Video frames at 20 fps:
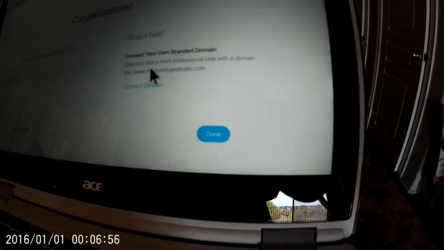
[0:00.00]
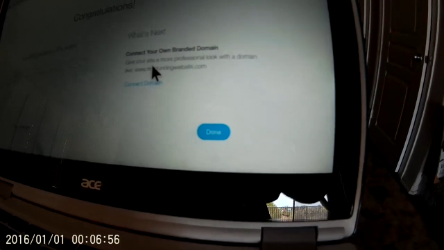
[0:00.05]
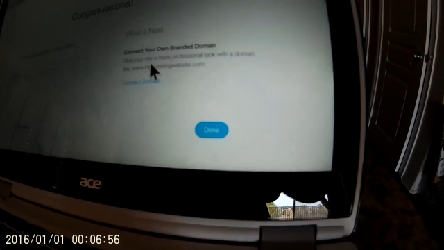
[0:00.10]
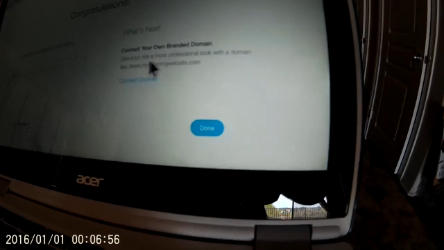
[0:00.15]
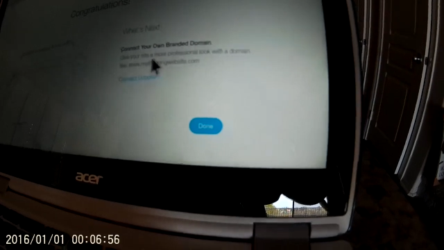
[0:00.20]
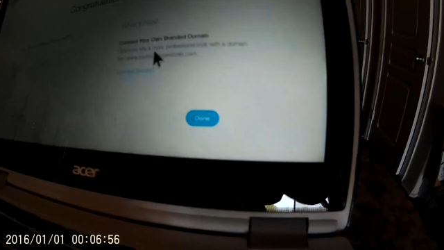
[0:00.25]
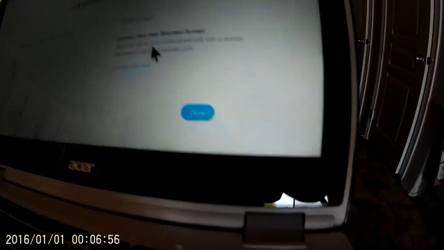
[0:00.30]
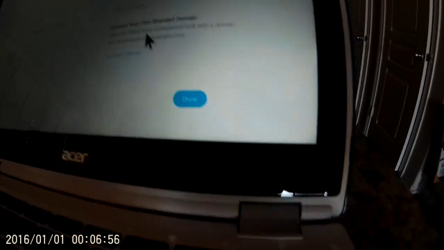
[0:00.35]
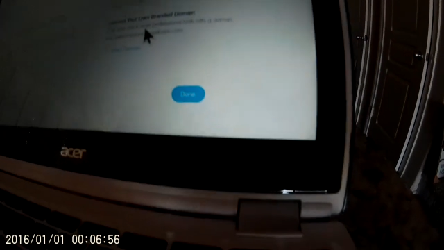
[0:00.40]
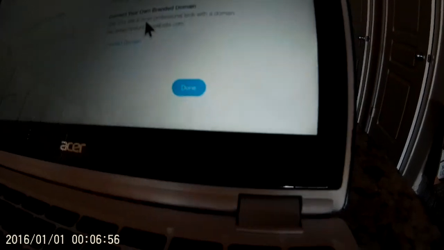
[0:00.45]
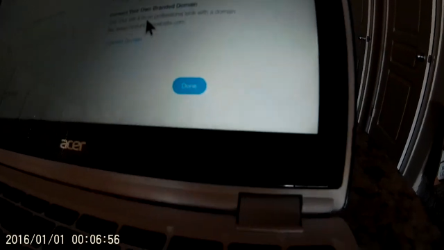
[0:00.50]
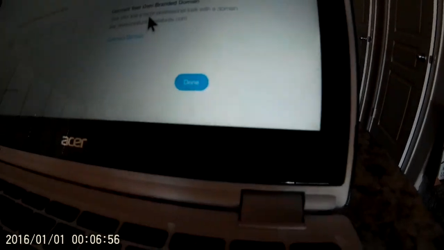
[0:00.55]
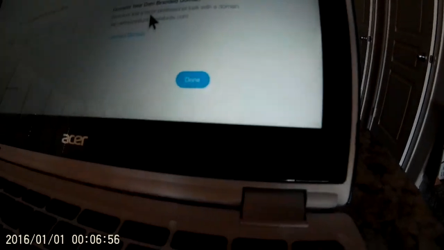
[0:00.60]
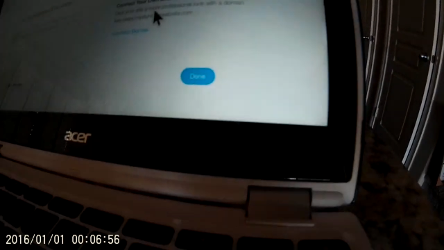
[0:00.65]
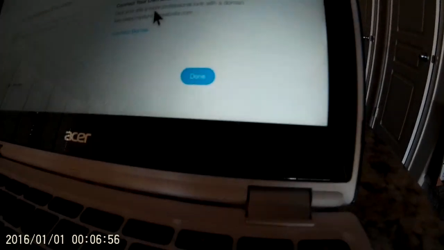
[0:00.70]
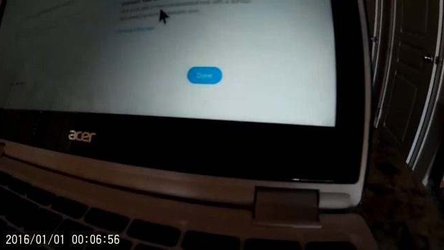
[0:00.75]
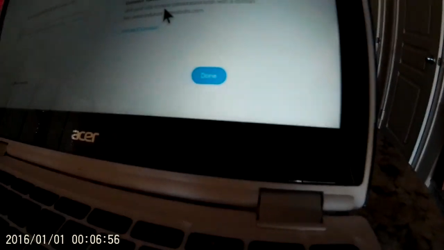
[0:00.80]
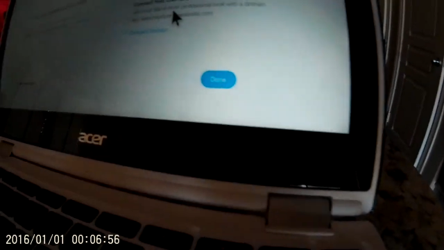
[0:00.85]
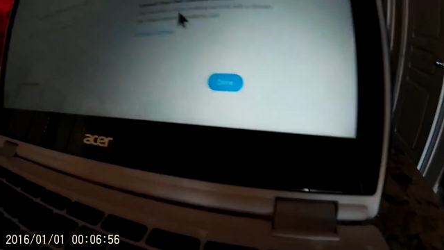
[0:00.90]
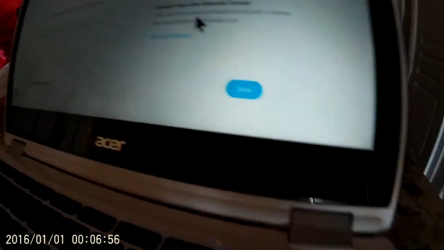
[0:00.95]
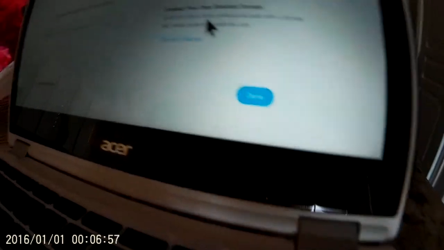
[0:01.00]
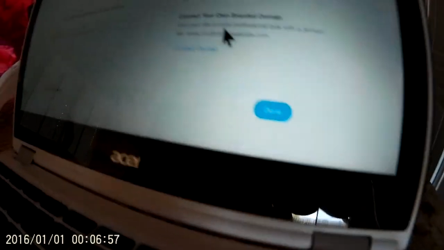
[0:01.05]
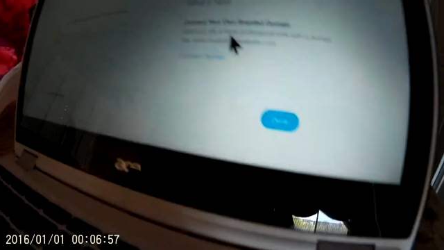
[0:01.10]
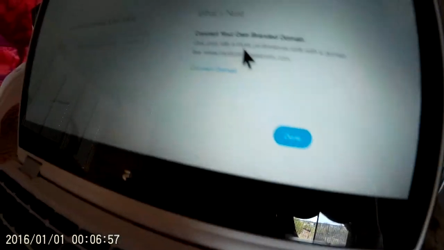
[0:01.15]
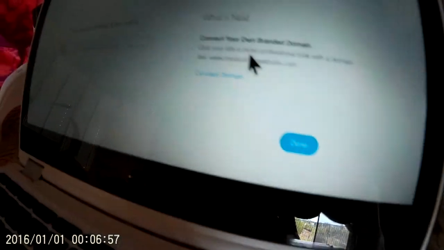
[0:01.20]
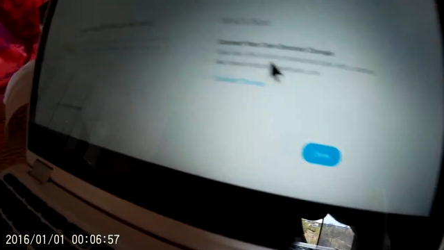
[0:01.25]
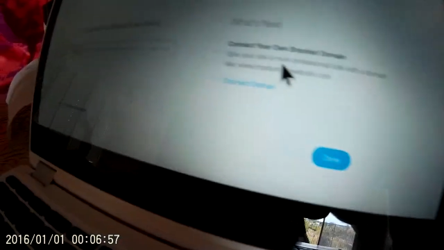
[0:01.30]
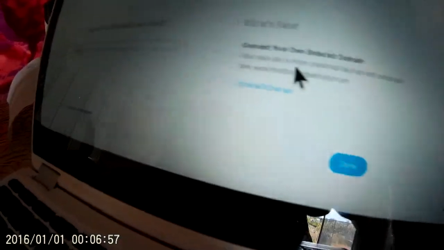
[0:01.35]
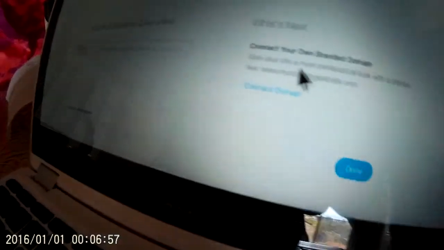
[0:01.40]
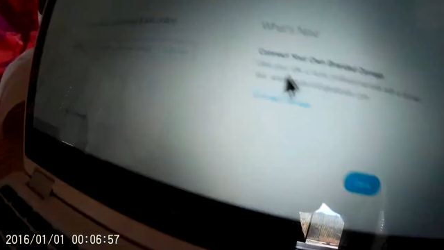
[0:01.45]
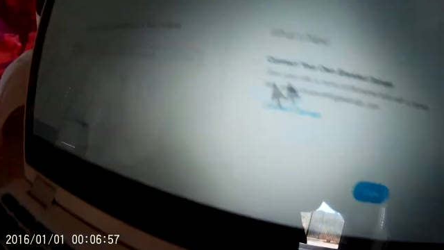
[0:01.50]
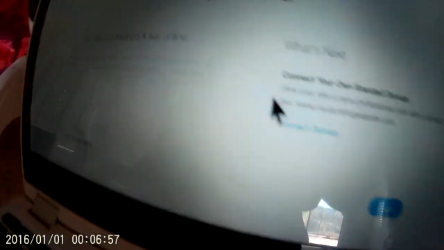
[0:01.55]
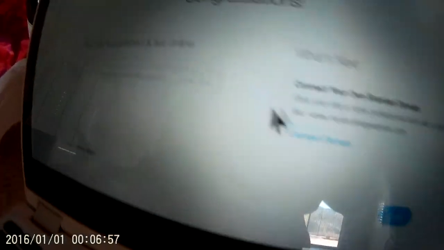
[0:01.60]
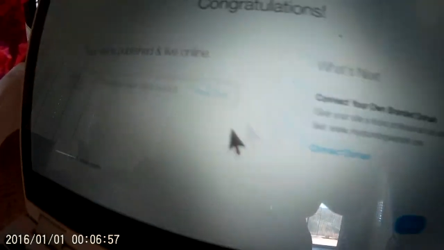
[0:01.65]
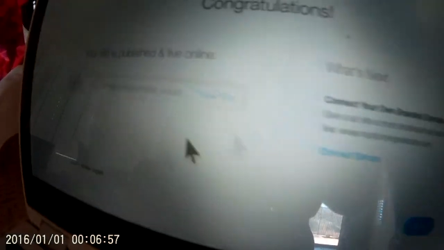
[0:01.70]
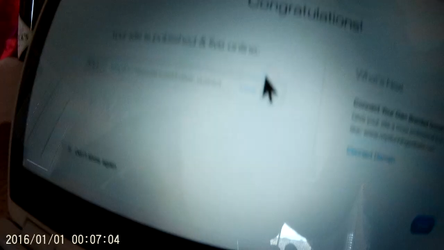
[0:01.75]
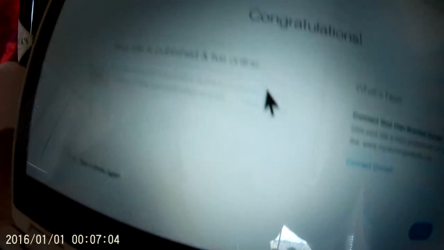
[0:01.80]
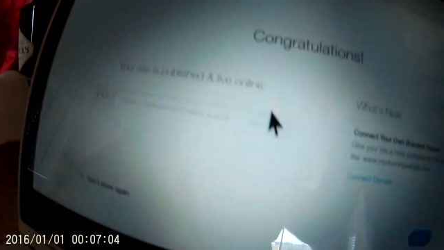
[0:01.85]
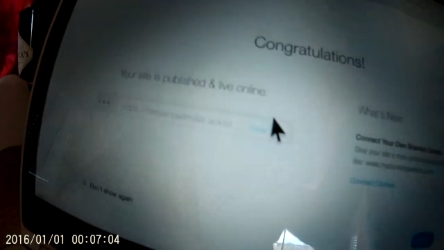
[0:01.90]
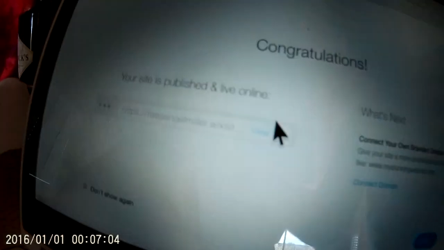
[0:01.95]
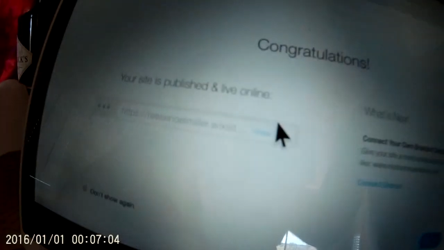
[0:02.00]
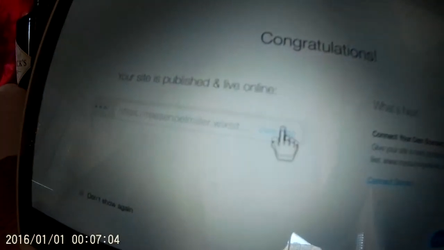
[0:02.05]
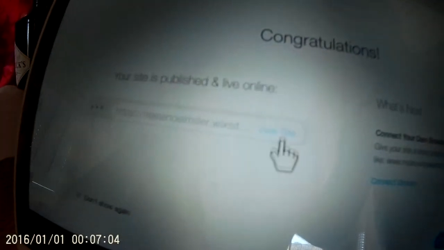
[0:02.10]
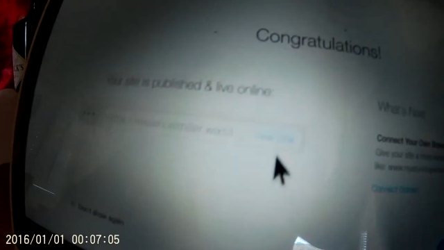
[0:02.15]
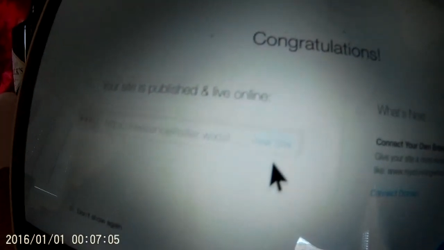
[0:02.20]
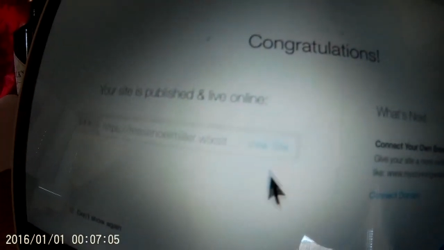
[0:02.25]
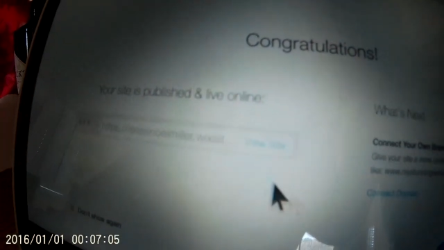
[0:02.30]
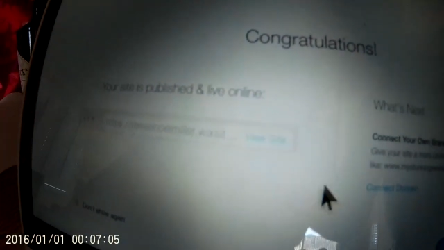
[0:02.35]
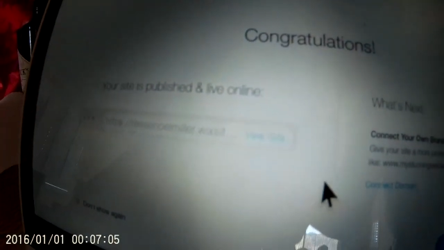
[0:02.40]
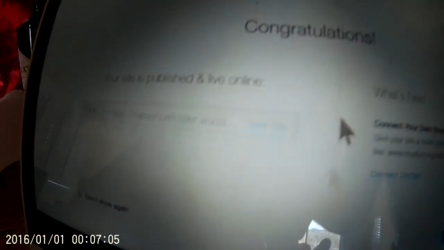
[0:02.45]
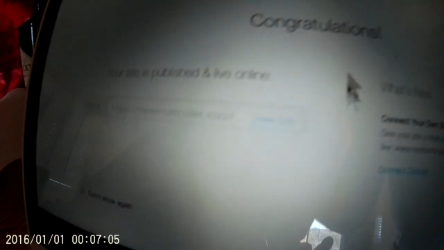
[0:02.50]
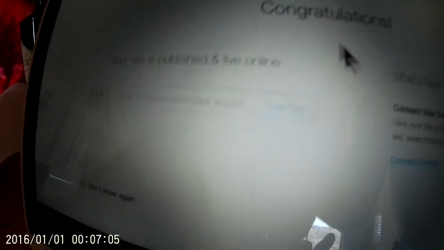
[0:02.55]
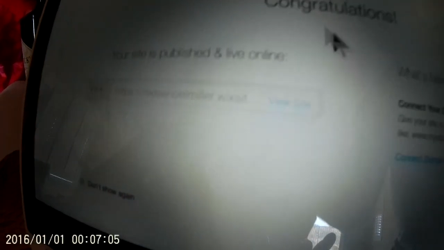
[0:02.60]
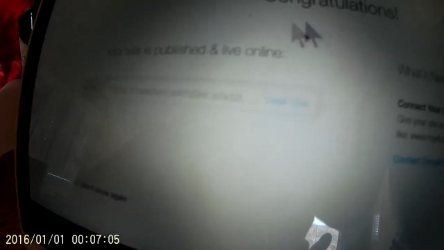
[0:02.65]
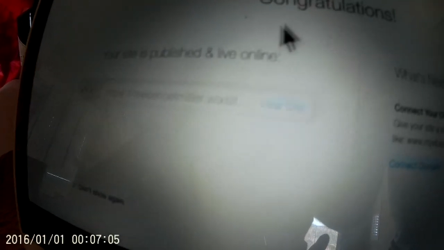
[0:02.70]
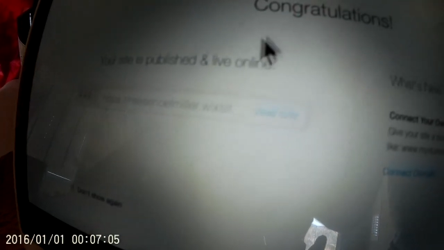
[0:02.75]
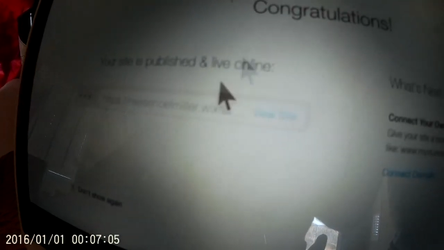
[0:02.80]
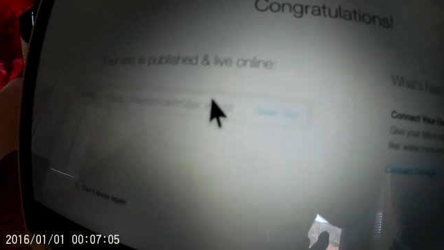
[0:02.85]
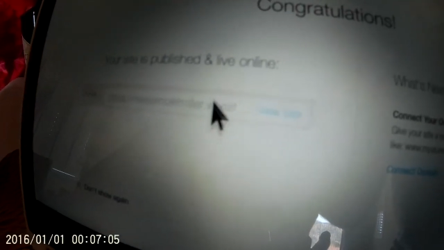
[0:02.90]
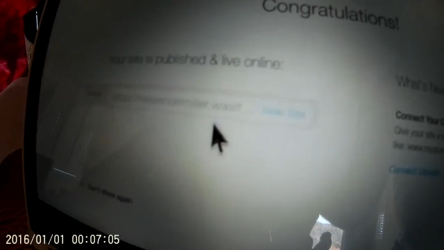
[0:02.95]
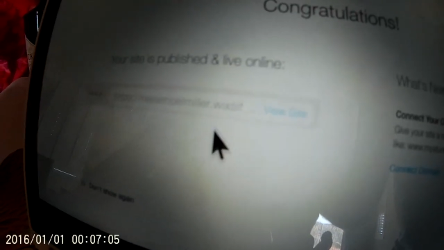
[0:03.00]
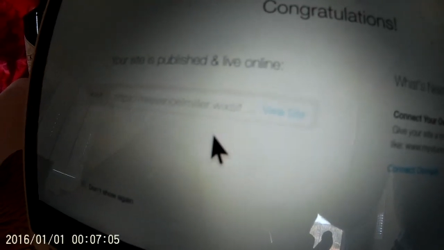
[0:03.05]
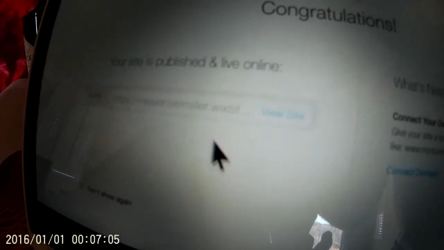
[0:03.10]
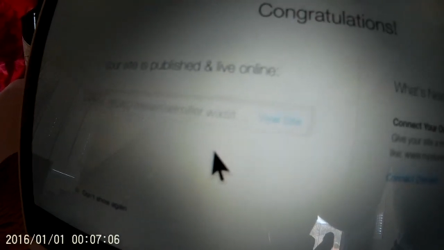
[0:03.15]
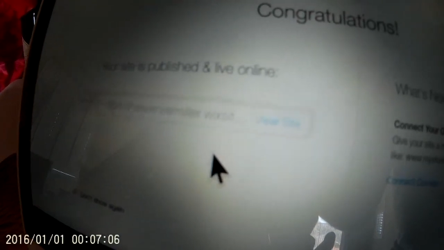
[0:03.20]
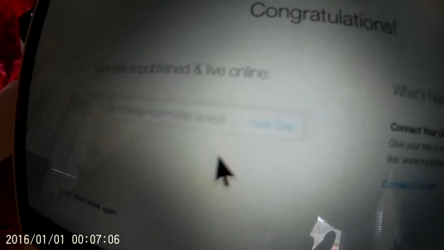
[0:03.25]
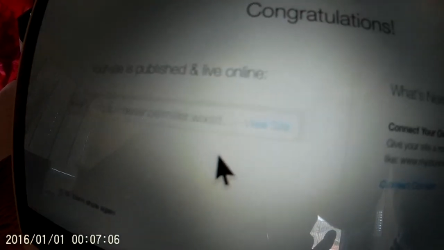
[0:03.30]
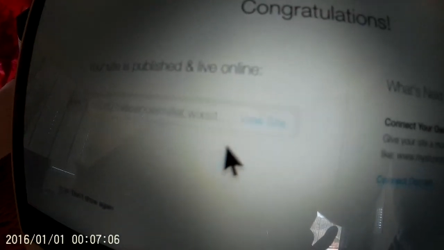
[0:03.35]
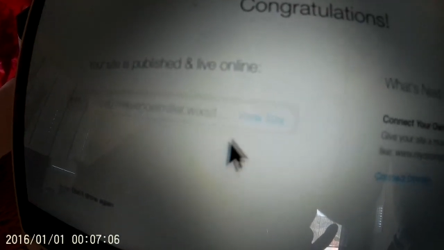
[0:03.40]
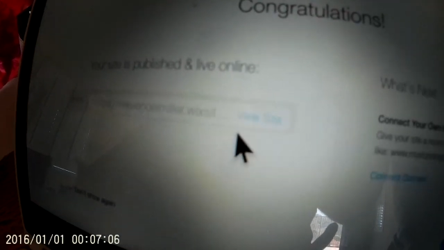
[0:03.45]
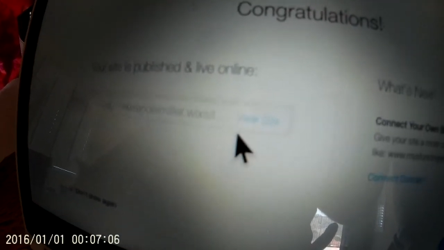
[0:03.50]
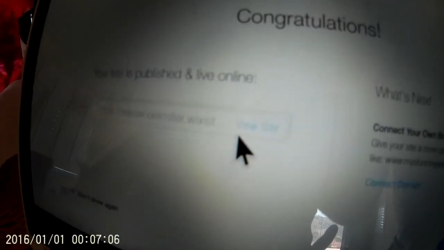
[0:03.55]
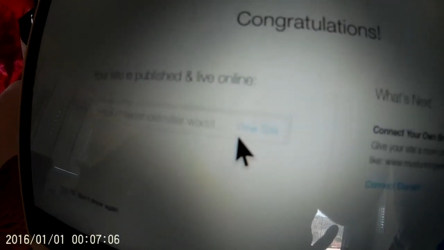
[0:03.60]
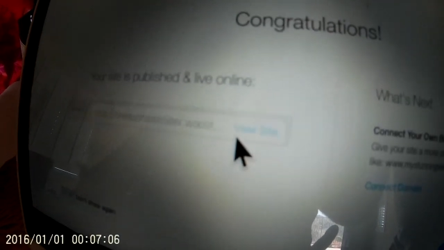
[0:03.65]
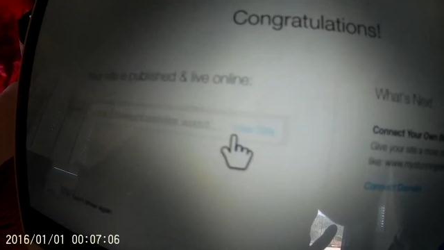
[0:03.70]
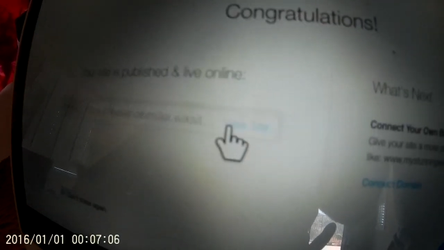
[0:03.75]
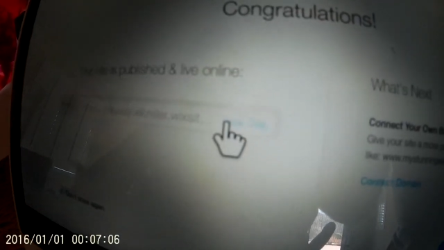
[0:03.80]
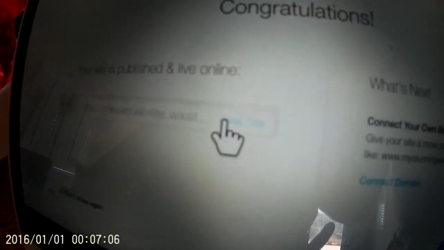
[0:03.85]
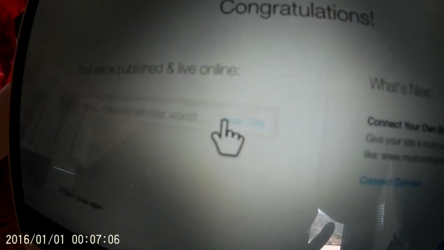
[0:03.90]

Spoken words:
[unreadable: no face in view]